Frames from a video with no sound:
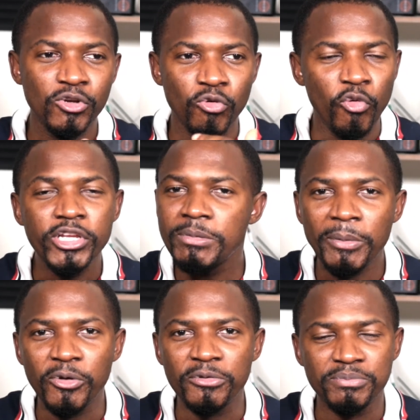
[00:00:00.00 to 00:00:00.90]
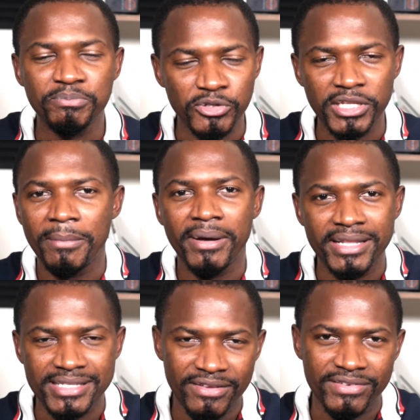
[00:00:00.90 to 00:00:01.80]
Rich people don't put their money
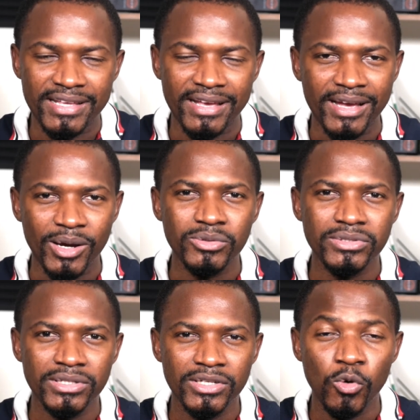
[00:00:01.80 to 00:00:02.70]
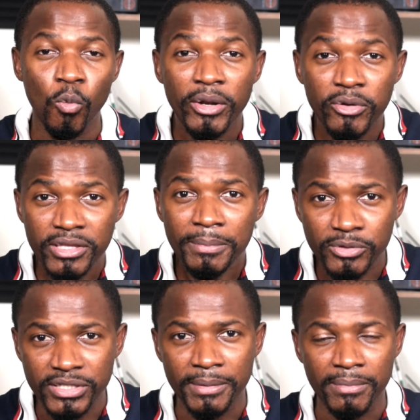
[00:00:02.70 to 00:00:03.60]
in a savings account. Why do they
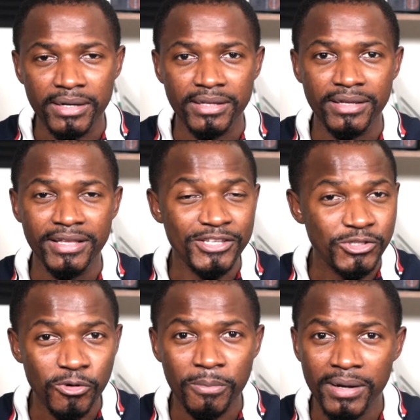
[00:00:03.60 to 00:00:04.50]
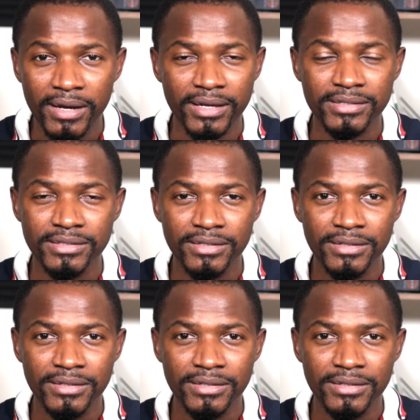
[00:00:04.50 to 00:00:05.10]
put their money in the stock market?